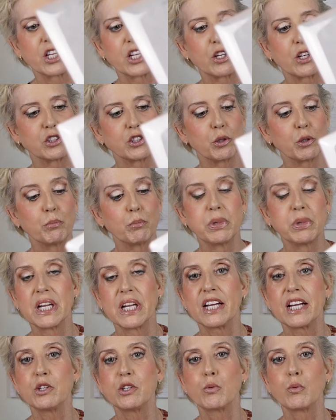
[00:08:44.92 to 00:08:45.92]
also
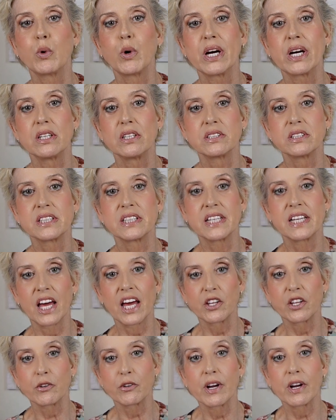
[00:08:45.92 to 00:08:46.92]
blend well
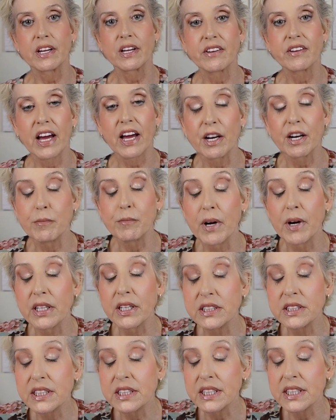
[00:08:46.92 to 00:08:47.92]
together. I got them on
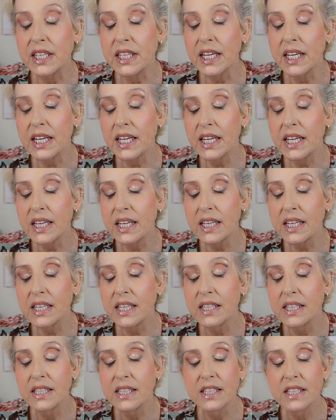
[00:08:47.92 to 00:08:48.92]
today.
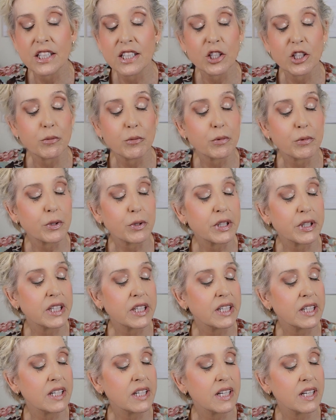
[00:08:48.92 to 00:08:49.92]

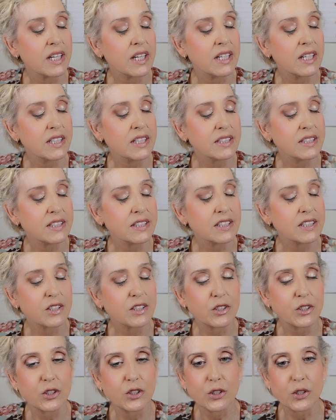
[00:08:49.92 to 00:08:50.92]
Pretty nice.
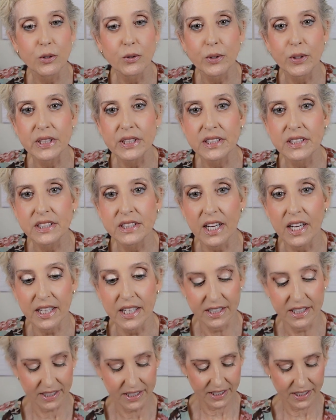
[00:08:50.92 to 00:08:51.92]
So
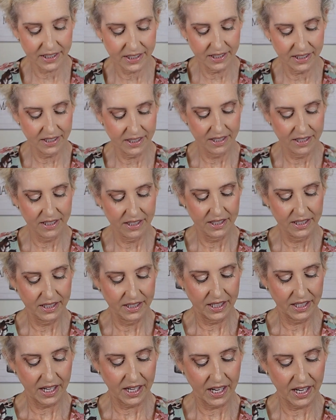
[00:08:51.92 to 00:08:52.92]
excited.
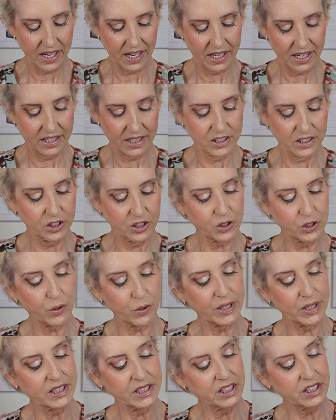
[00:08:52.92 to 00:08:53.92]
And so
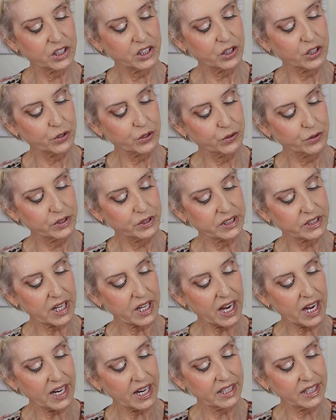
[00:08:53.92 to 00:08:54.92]
I did use the
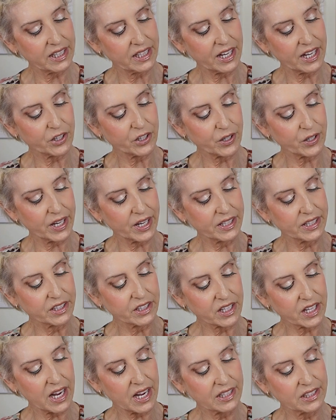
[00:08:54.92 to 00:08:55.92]
highlighter and the
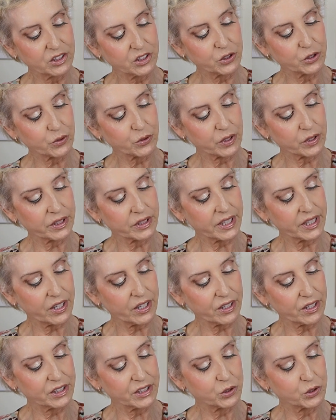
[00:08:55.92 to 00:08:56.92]
contour
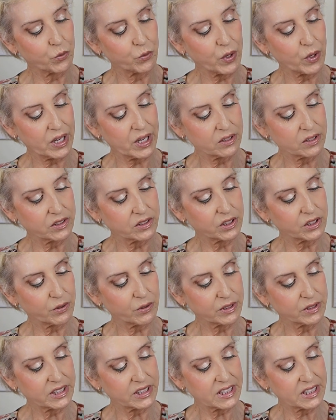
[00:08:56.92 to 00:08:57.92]
there as well. So
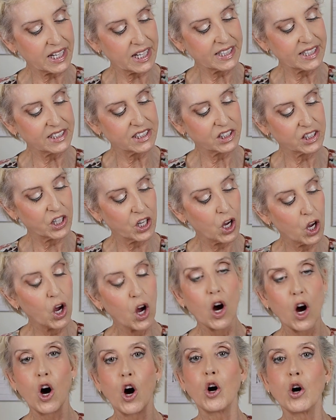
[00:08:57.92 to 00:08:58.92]
it's a nice
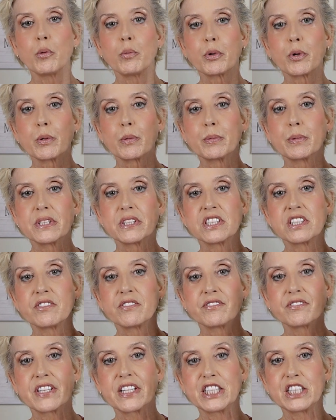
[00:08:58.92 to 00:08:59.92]
all-purpose
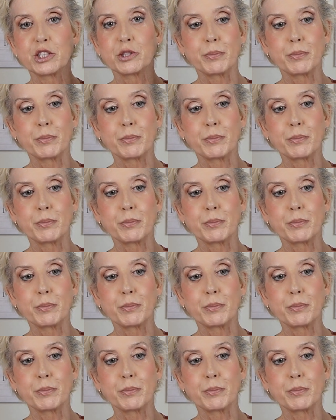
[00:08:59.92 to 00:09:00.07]
face